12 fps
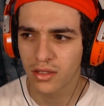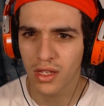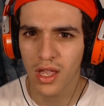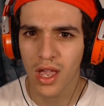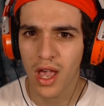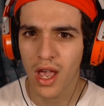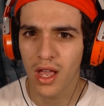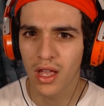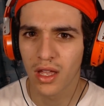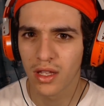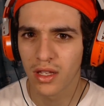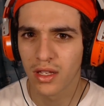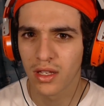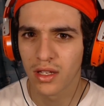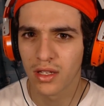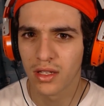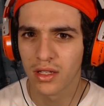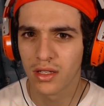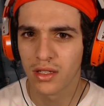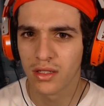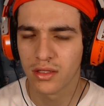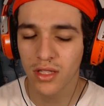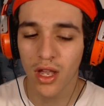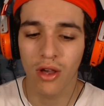Yeah.
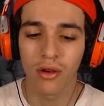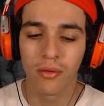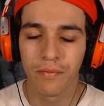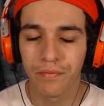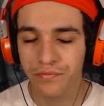So,